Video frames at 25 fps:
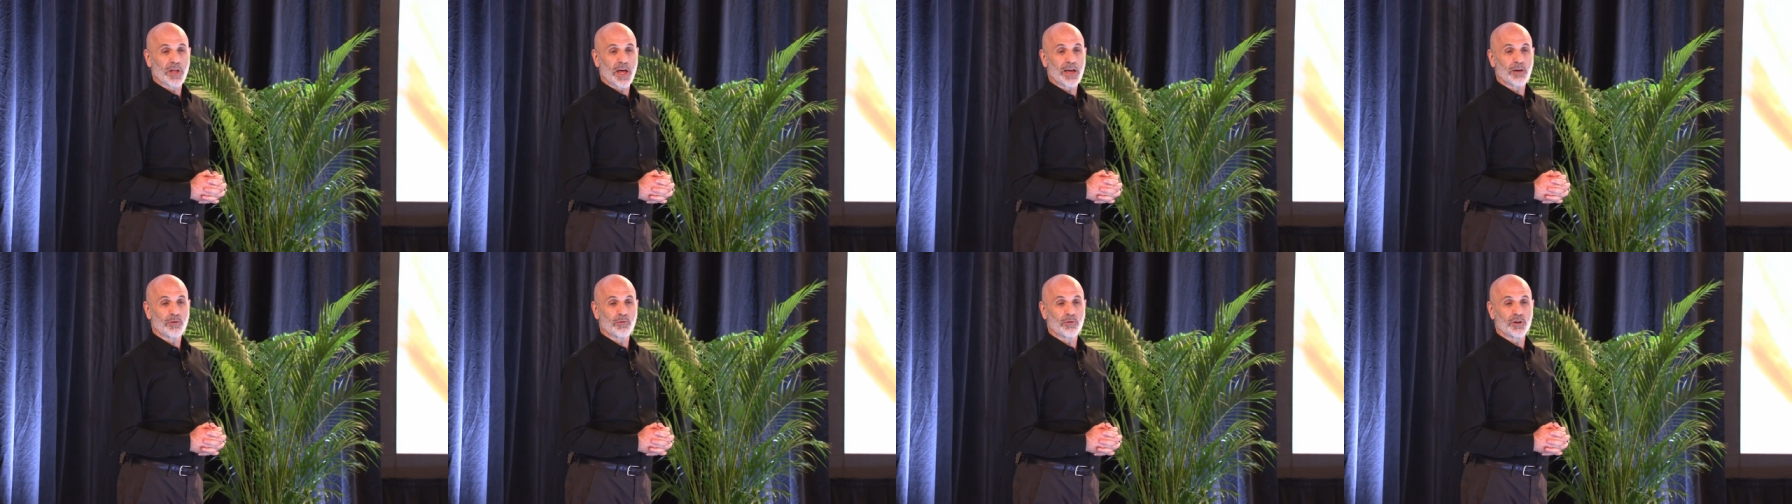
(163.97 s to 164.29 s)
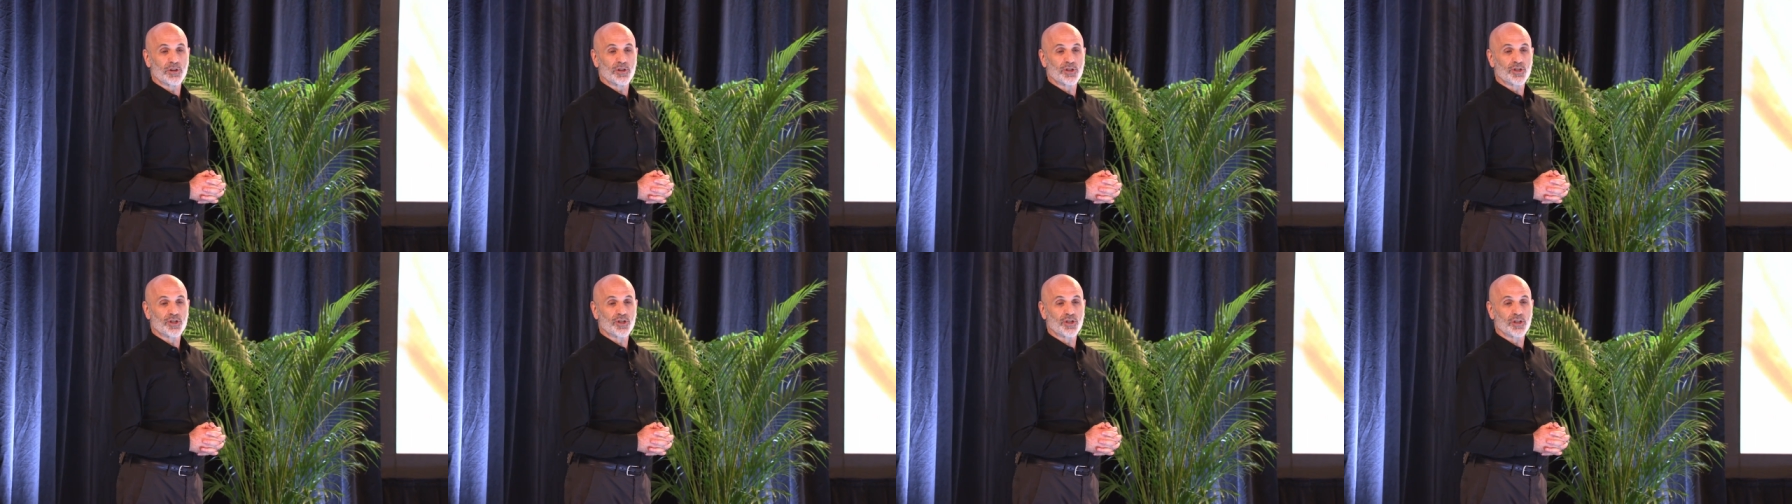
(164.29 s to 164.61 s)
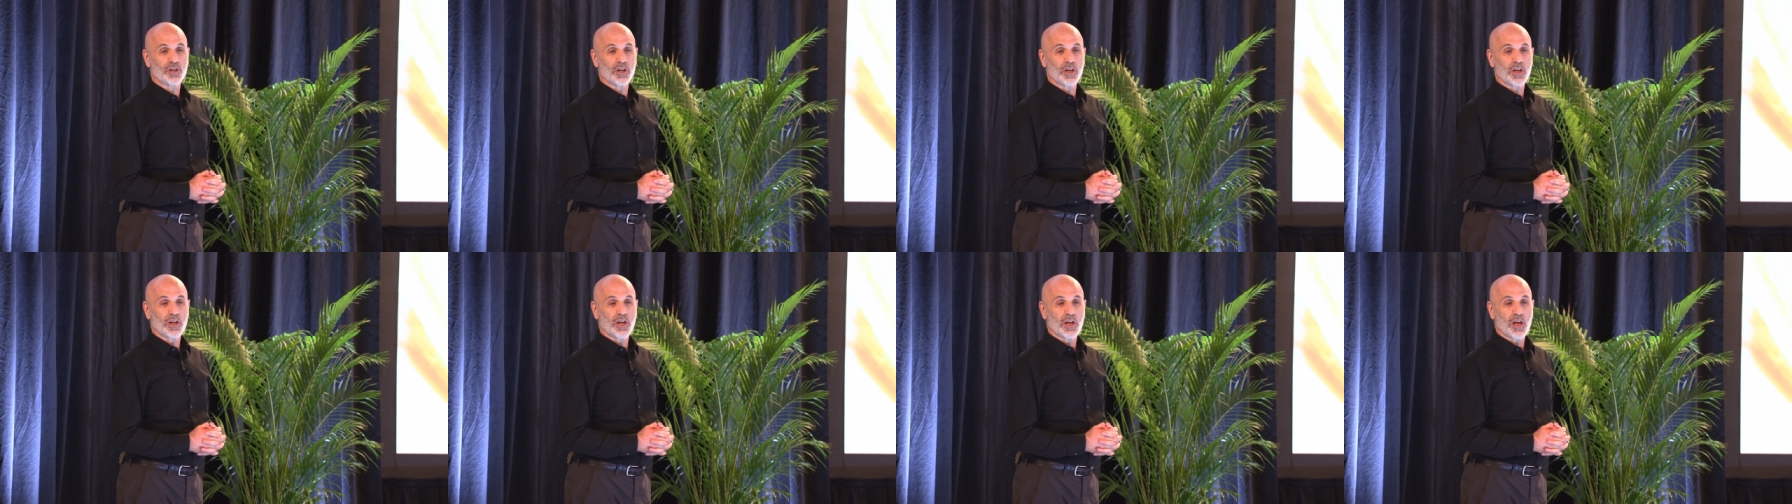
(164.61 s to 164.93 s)

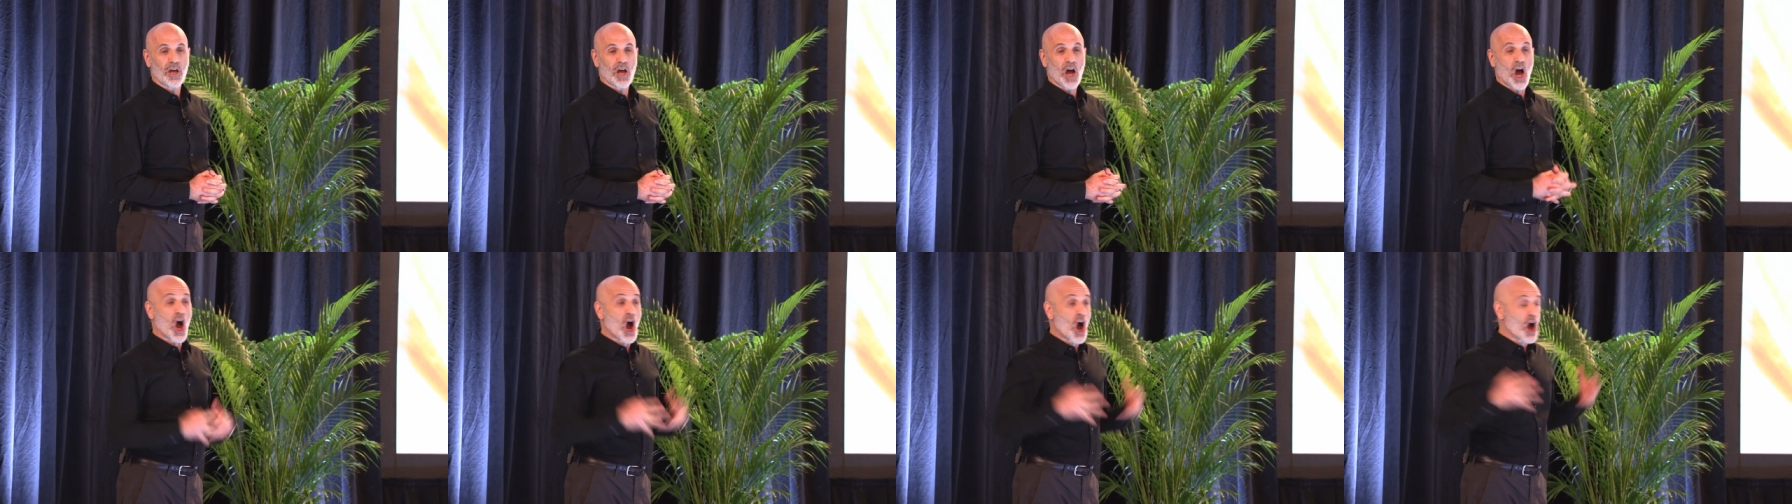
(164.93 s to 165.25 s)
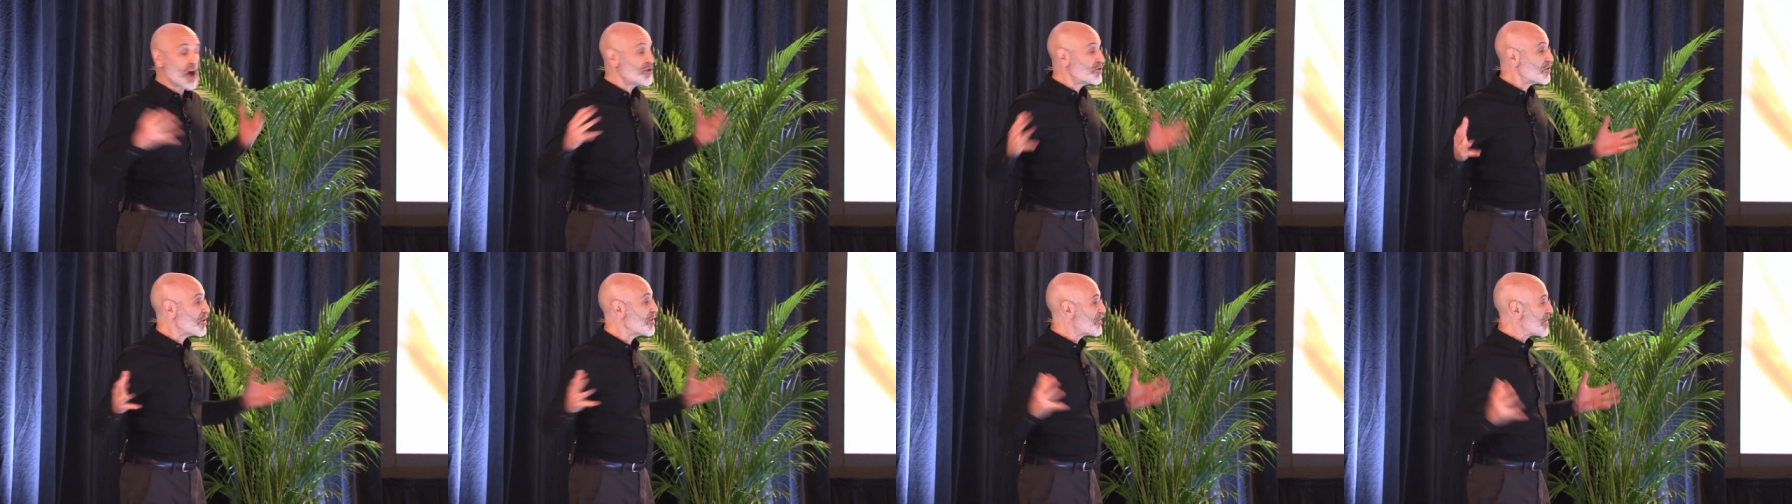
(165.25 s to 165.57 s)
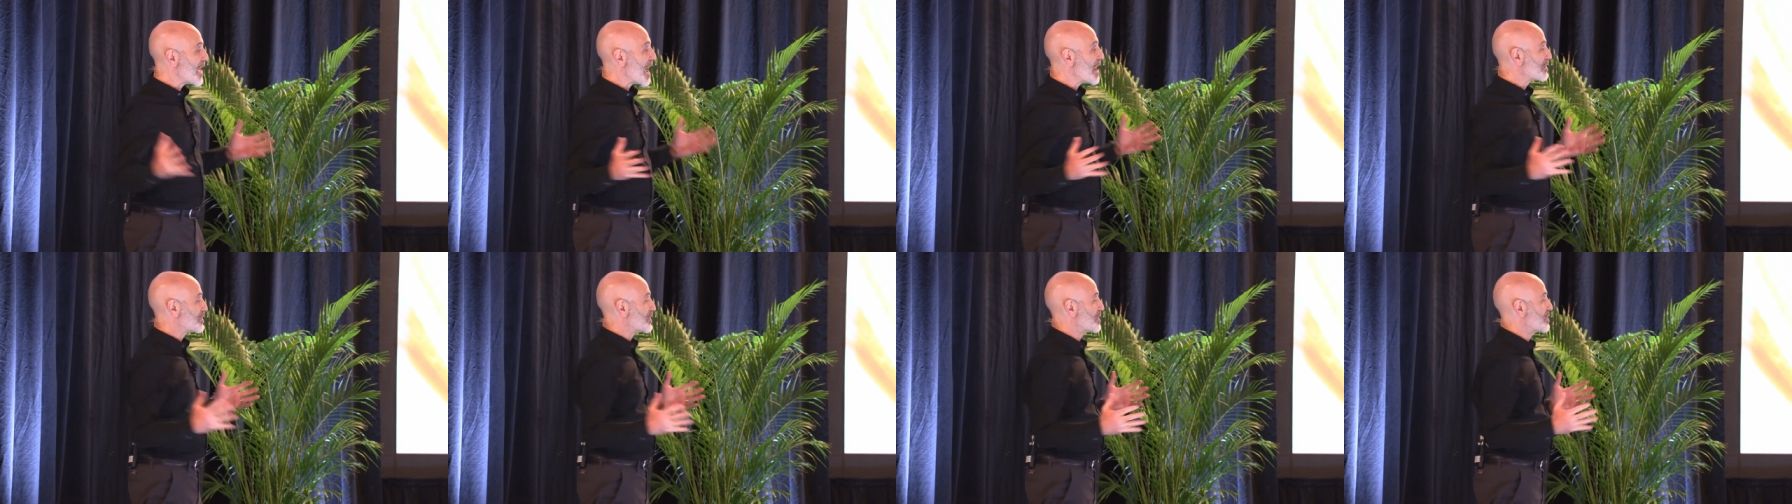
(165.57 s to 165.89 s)
language
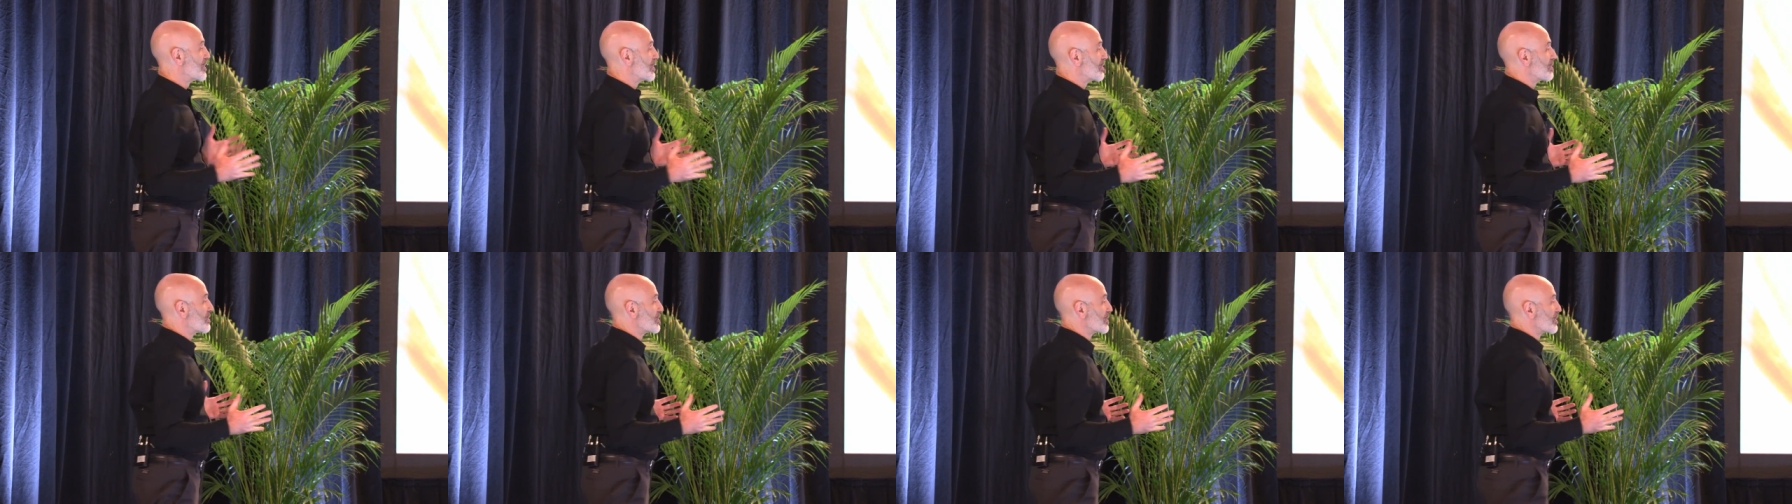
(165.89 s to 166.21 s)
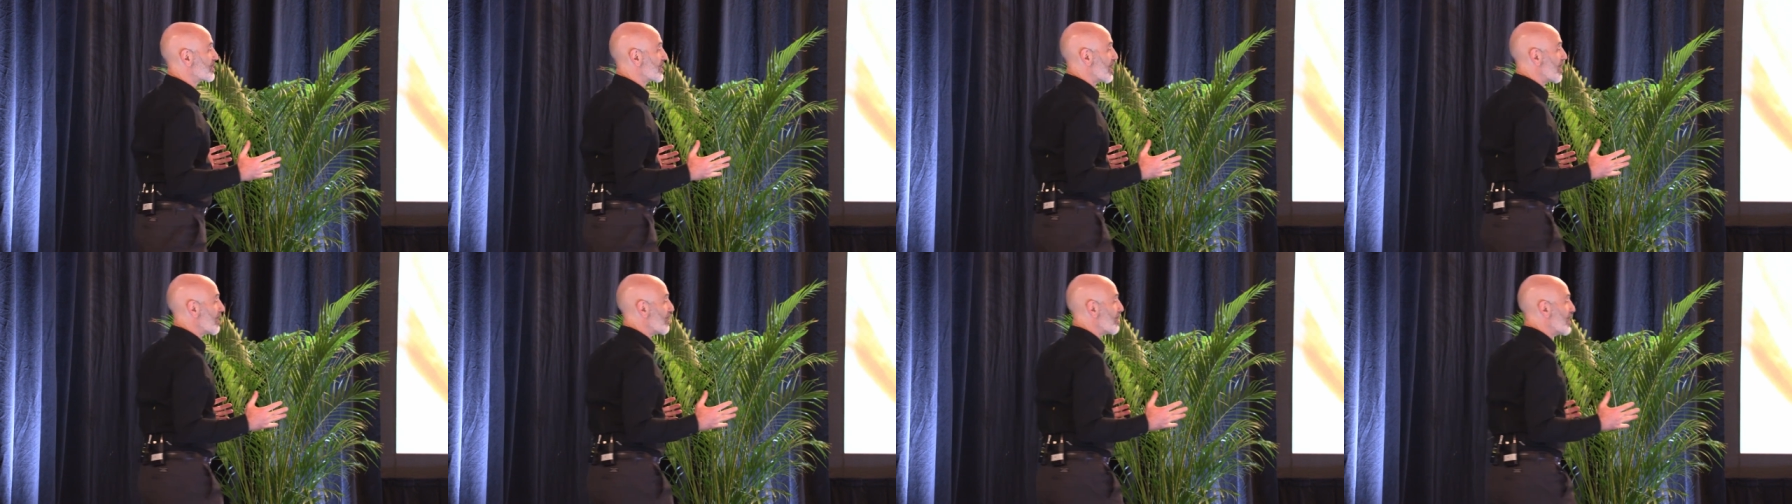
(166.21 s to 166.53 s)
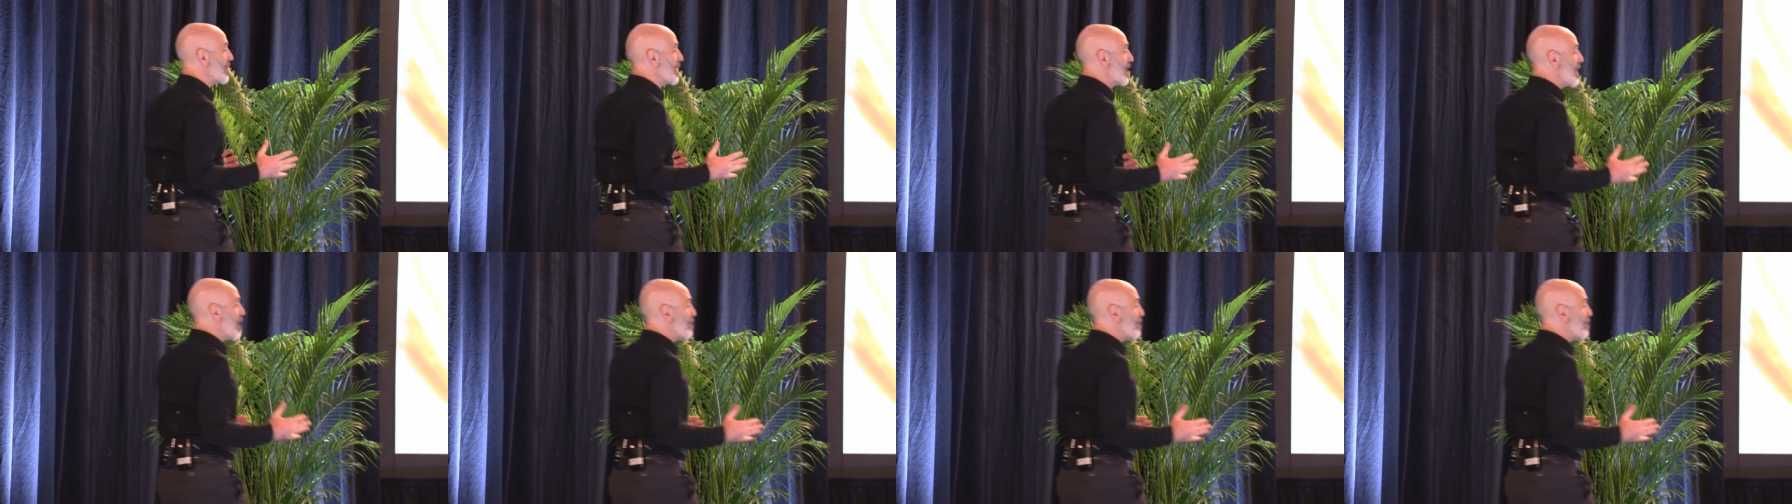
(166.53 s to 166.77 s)
100,000 years ago.